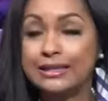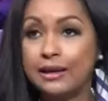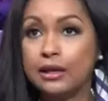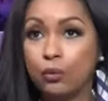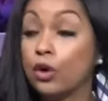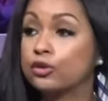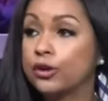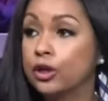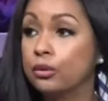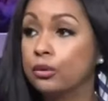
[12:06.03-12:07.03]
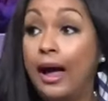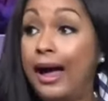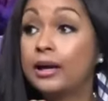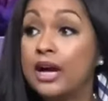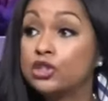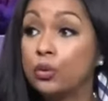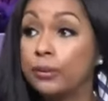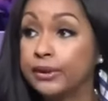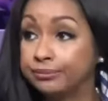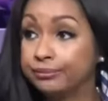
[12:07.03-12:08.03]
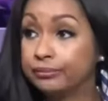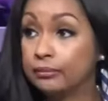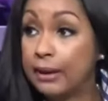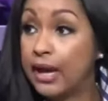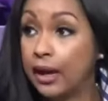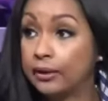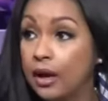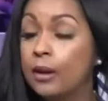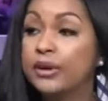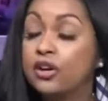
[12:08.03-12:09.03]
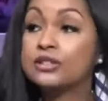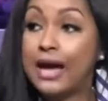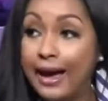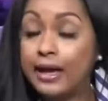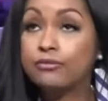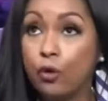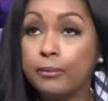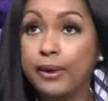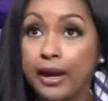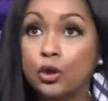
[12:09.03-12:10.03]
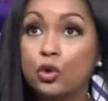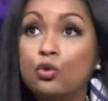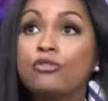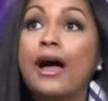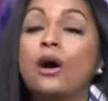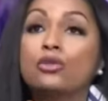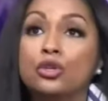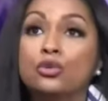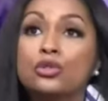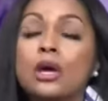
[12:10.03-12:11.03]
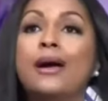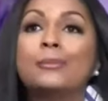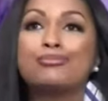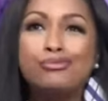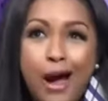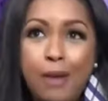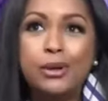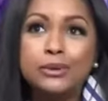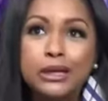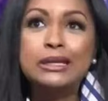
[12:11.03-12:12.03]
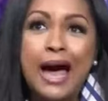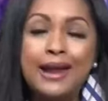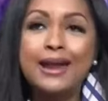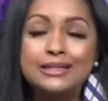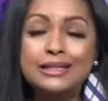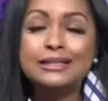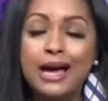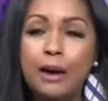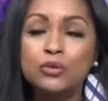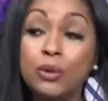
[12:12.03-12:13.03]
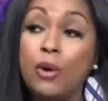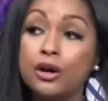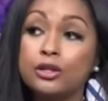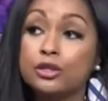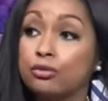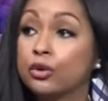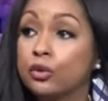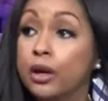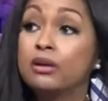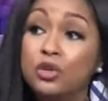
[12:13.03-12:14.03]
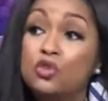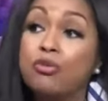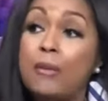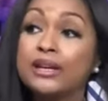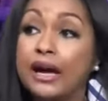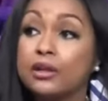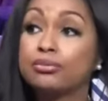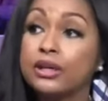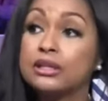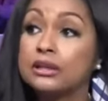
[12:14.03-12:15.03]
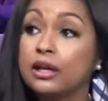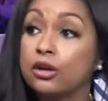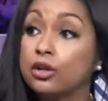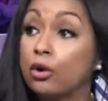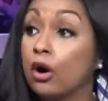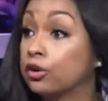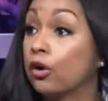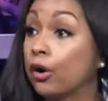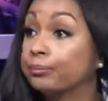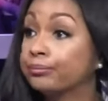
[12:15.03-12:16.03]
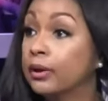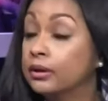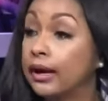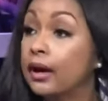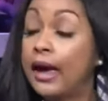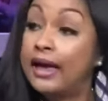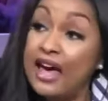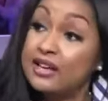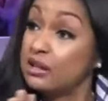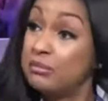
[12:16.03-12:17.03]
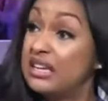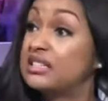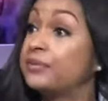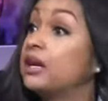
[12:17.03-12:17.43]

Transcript: aesthetic works for you, I am not your woman. Right. I'm not. Because I am for a man who values probably nine out of ten times when we walk into the room, you've probably got the prettiest lady on your on your arm. Yeah. yeah. And that doesn't mean But